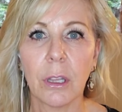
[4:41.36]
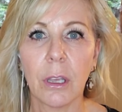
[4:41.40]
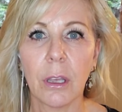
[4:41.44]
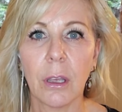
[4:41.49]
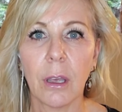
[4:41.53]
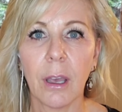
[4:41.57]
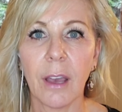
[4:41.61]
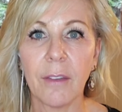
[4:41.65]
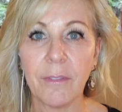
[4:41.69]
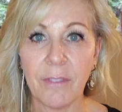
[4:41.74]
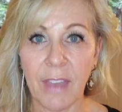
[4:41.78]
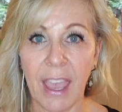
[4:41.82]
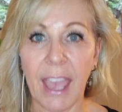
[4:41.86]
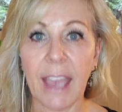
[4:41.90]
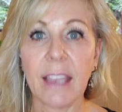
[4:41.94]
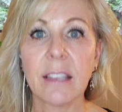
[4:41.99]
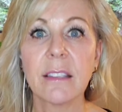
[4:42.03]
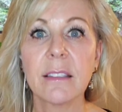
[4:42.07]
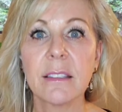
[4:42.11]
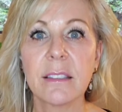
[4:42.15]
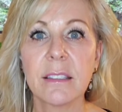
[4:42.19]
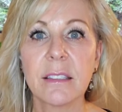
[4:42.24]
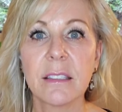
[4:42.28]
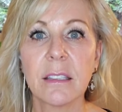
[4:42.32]

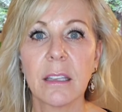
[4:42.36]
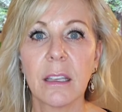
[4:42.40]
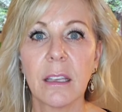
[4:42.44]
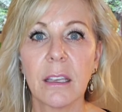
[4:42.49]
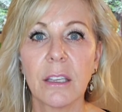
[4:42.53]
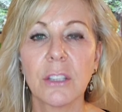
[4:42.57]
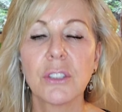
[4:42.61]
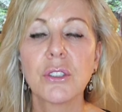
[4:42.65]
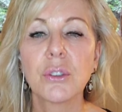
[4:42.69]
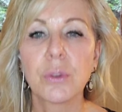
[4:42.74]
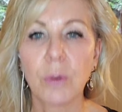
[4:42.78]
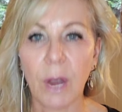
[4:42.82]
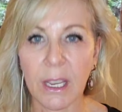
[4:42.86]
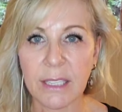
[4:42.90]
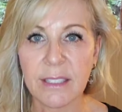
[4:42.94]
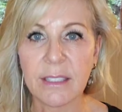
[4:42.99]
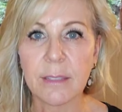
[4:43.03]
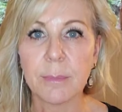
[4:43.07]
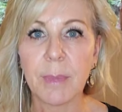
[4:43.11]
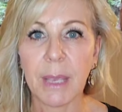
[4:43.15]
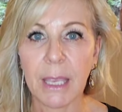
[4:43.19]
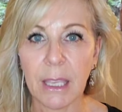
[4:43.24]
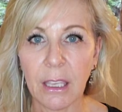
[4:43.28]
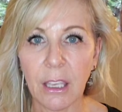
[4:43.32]
events, trust
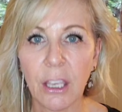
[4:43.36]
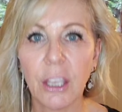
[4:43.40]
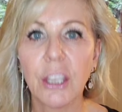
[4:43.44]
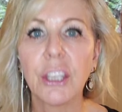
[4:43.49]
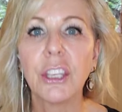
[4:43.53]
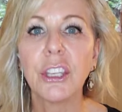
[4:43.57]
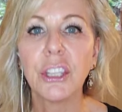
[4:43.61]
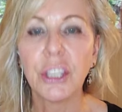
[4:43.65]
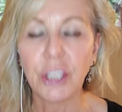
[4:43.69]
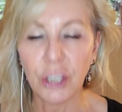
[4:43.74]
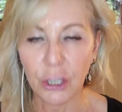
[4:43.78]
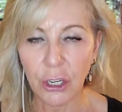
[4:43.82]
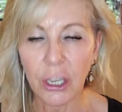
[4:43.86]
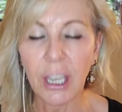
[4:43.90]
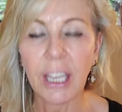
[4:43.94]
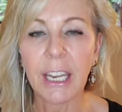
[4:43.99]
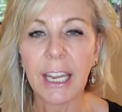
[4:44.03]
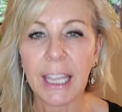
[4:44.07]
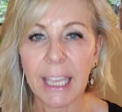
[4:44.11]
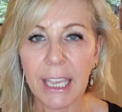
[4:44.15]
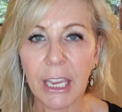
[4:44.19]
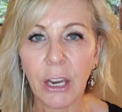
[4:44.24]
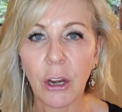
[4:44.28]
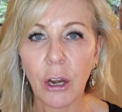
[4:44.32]
me, you're going to
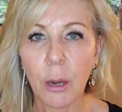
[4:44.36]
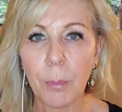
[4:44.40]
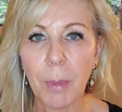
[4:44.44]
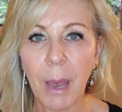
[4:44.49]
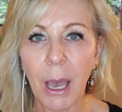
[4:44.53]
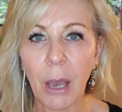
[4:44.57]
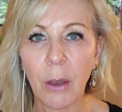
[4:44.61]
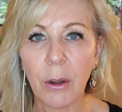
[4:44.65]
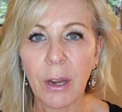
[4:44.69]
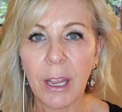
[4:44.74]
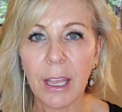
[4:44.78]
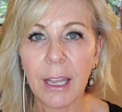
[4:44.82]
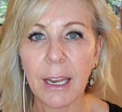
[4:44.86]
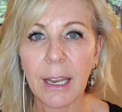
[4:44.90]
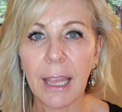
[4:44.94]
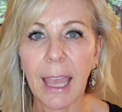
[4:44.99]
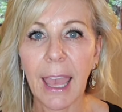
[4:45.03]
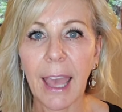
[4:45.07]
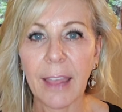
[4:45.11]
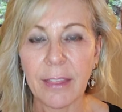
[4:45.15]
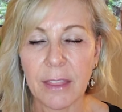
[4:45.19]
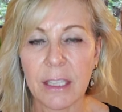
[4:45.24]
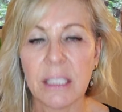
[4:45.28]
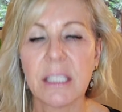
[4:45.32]
hear about it
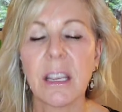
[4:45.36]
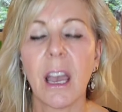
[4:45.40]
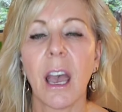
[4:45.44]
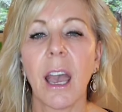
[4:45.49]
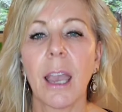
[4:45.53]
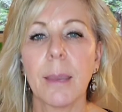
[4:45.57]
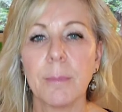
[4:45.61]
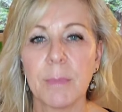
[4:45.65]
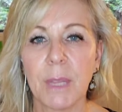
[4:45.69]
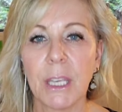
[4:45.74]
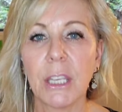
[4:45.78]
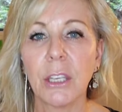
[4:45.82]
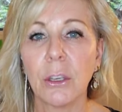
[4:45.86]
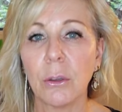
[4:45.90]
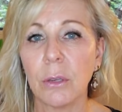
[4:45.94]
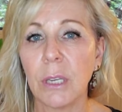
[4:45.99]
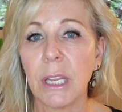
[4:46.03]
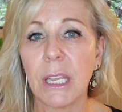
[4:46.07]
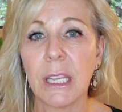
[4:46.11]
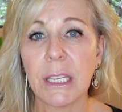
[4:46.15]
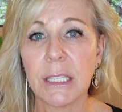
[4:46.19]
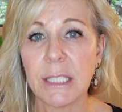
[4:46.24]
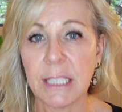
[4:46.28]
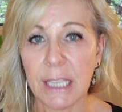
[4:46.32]
at the time that you
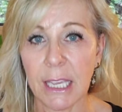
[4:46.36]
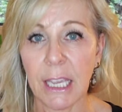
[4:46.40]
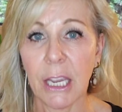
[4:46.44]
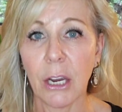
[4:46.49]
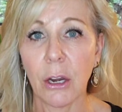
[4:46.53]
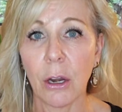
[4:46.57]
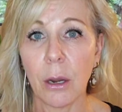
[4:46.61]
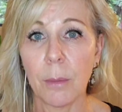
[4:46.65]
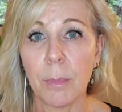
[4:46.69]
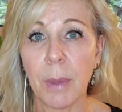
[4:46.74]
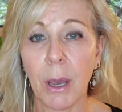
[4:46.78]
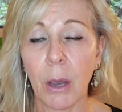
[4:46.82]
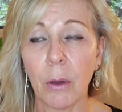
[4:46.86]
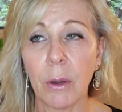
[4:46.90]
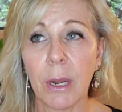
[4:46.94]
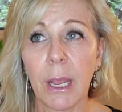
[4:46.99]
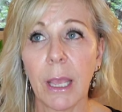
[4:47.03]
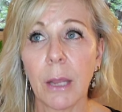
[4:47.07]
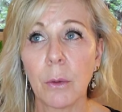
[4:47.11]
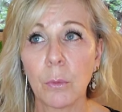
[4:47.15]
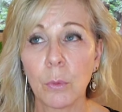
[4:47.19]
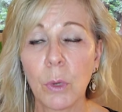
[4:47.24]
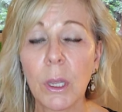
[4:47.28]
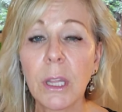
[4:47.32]
need to hear about it.
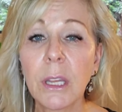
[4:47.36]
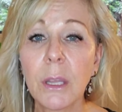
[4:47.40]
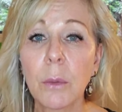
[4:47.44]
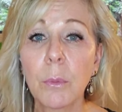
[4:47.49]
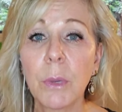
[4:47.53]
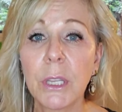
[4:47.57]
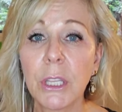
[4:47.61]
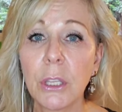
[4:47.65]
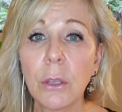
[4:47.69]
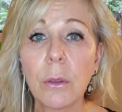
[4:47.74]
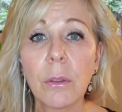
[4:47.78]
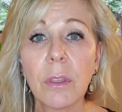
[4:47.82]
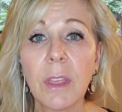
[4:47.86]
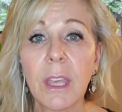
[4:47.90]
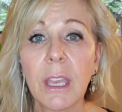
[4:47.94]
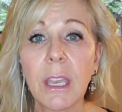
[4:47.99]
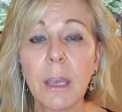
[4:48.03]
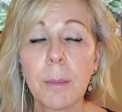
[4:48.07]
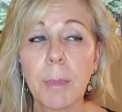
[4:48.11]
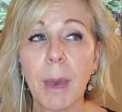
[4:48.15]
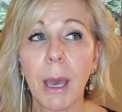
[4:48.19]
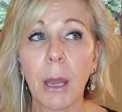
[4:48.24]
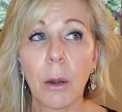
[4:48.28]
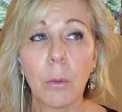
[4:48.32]
And really, when you think
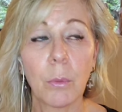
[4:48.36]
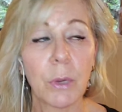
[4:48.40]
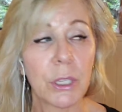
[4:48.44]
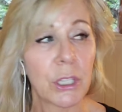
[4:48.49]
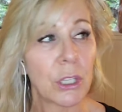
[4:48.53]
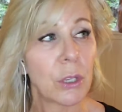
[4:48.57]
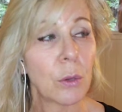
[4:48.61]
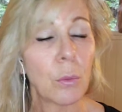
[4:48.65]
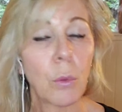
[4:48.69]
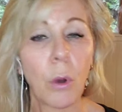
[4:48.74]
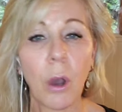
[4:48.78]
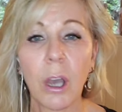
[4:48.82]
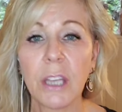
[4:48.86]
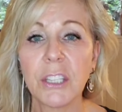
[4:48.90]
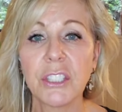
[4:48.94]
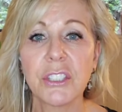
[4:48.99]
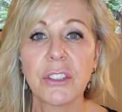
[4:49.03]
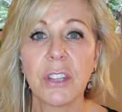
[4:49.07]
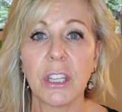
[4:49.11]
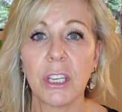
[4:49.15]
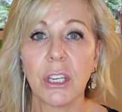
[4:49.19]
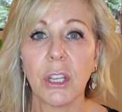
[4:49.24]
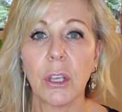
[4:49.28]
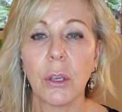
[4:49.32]
about it, when you watch
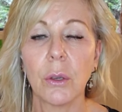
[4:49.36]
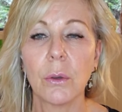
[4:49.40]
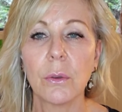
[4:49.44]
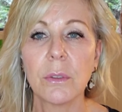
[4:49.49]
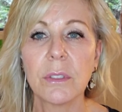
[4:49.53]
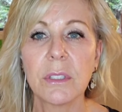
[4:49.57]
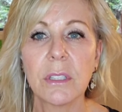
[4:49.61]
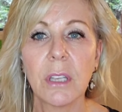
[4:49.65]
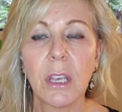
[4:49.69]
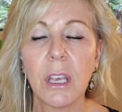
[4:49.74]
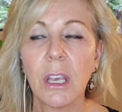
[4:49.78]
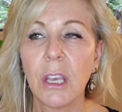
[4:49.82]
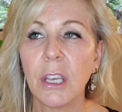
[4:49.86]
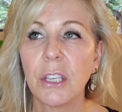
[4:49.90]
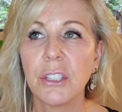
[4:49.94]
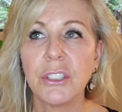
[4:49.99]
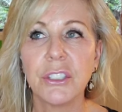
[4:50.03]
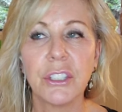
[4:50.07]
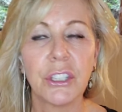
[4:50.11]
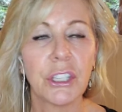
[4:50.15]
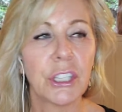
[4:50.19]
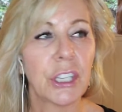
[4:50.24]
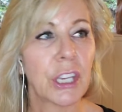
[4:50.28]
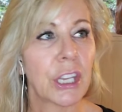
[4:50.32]
the news,
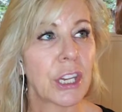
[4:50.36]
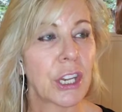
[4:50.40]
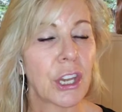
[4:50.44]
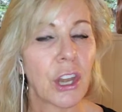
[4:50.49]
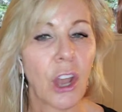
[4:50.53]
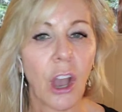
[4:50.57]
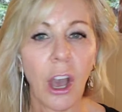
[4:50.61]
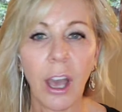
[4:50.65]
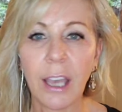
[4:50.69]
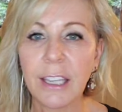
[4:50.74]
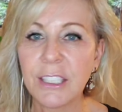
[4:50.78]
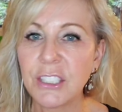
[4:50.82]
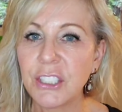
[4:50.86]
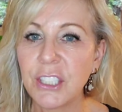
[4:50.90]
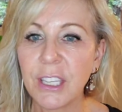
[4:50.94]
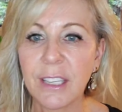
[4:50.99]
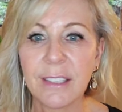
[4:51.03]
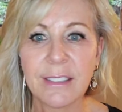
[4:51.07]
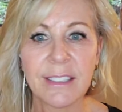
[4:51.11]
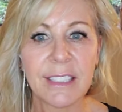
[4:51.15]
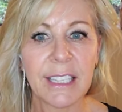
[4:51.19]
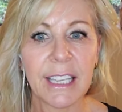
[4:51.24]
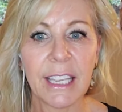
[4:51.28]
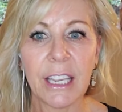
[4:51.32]
do you not
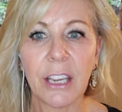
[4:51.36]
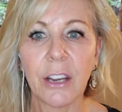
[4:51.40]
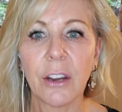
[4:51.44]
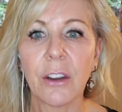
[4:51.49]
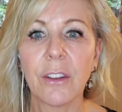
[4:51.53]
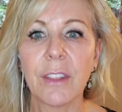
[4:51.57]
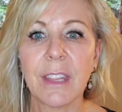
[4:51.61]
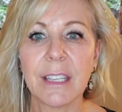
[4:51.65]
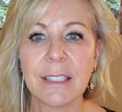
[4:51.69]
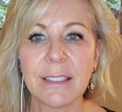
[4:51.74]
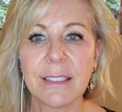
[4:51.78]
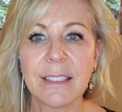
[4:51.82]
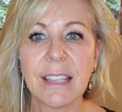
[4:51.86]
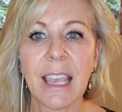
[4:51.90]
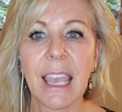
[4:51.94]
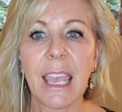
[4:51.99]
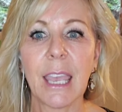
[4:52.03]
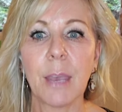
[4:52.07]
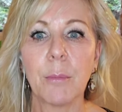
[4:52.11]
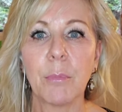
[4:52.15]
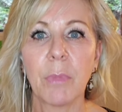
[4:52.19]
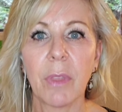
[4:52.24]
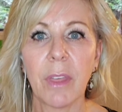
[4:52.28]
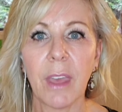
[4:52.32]
just hear the
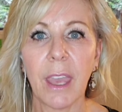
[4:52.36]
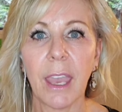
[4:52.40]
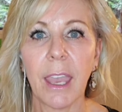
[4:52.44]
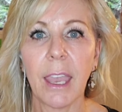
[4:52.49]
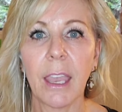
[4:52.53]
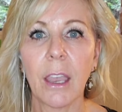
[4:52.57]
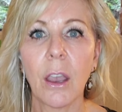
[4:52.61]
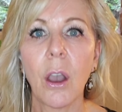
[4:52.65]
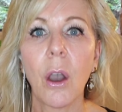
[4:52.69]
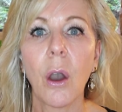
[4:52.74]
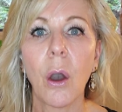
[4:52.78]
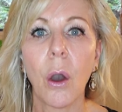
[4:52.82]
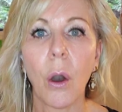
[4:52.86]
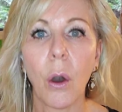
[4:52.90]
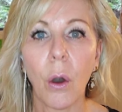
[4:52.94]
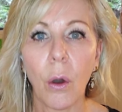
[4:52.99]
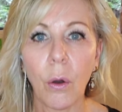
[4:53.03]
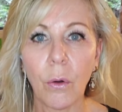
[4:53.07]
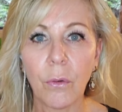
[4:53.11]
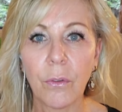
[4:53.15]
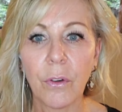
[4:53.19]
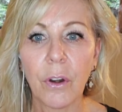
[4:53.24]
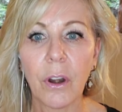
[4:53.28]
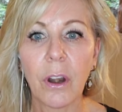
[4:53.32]
same thing
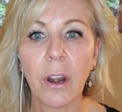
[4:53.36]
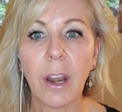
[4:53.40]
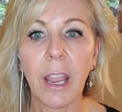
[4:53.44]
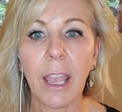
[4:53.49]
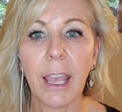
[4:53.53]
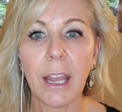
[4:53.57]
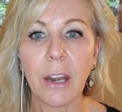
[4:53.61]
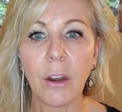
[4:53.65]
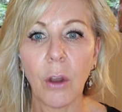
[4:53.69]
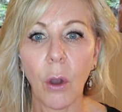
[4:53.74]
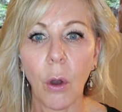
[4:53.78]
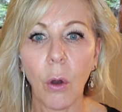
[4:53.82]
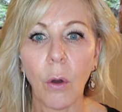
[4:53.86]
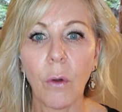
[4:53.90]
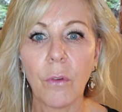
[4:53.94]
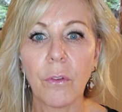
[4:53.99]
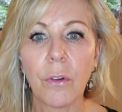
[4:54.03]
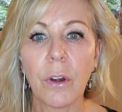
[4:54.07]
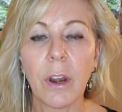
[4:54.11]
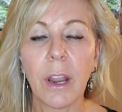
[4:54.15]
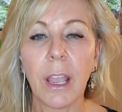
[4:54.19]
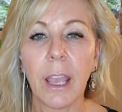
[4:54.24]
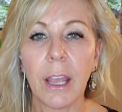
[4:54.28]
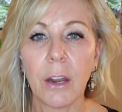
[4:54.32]
over and
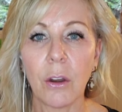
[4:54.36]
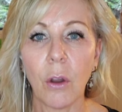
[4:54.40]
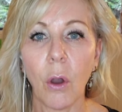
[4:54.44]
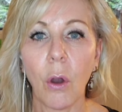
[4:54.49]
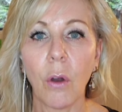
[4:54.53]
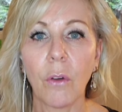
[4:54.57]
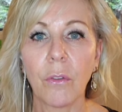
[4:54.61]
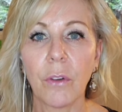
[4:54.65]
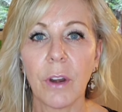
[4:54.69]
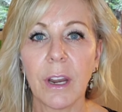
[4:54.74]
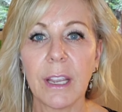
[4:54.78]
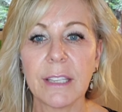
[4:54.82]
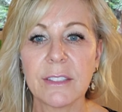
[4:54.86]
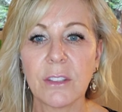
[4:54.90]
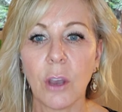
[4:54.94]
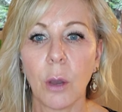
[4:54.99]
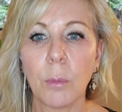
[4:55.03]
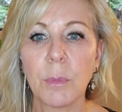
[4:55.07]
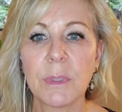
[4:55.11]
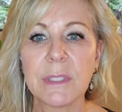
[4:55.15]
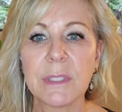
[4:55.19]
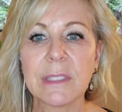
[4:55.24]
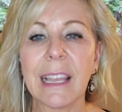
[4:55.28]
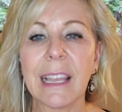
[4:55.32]
over and over? It's
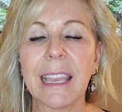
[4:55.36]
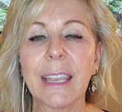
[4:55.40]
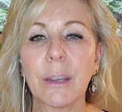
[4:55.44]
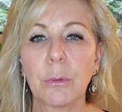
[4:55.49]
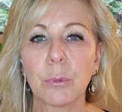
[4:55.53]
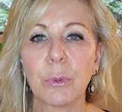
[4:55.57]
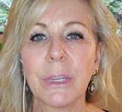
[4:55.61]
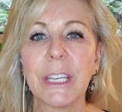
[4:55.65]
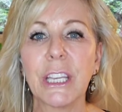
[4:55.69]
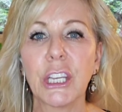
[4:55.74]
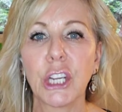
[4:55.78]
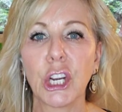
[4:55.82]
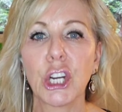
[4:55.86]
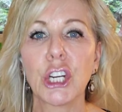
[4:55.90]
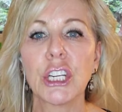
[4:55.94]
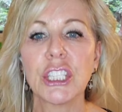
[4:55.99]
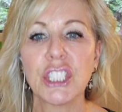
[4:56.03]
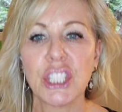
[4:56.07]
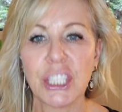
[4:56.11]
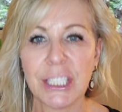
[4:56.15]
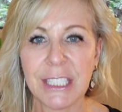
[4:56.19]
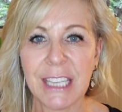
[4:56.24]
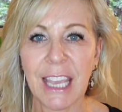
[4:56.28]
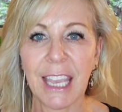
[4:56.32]
almost like
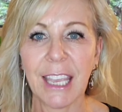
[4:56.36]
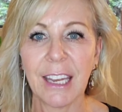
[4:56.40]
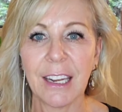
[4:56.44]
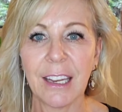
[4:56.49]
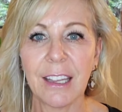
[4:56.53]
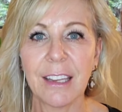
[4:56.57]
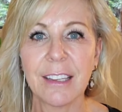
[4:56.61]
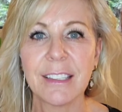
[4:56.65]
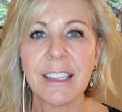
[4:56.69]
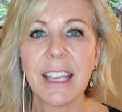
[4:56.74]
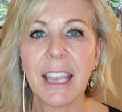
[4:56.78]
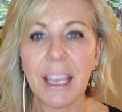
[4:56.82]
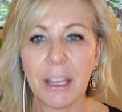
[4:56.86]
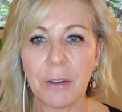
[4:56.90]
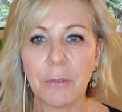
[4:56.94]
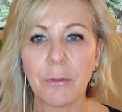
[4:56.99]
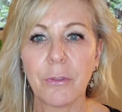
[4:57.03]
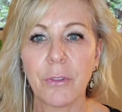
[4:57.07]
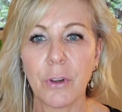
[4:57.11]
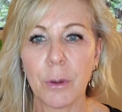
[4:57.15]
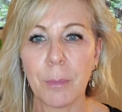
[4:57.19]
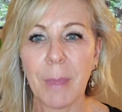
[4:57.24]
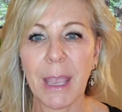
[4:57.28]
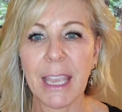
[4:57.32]
regurgitated
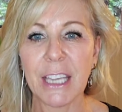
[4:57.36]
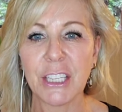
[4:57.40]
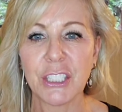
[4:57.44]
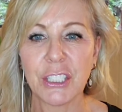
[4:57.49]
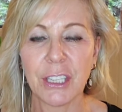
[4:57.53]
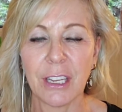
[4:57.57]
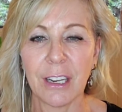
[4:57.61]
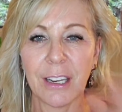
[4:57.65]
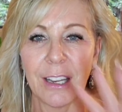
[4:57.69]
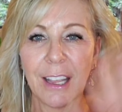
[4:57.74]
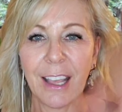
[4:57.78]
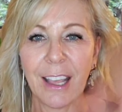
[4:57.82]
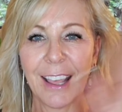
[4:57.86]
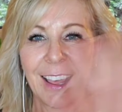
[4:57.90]
information.